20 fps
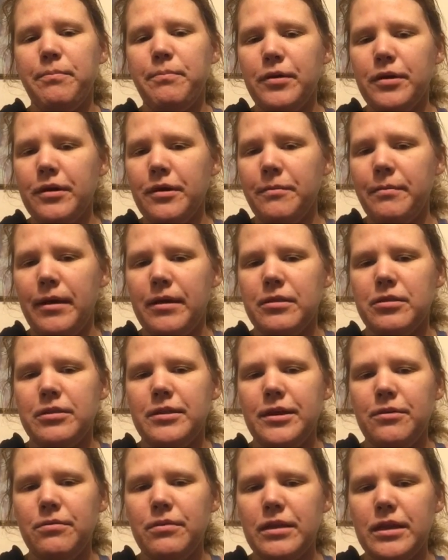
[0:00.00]
book about
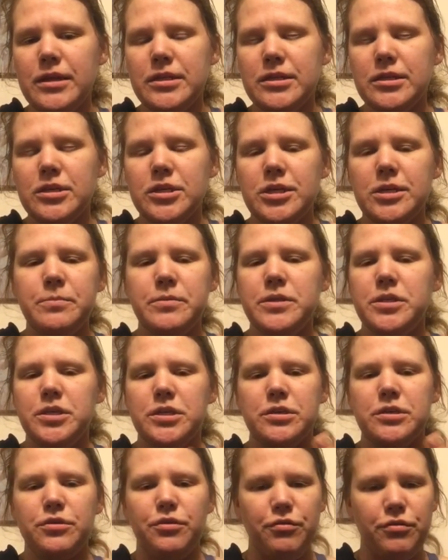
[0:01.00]
their relationship, and
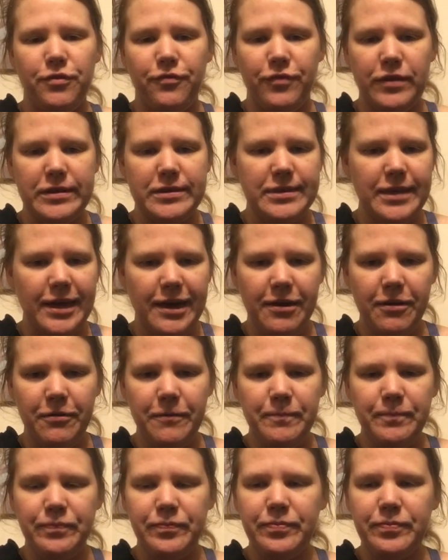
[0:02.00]
she totally freaks out.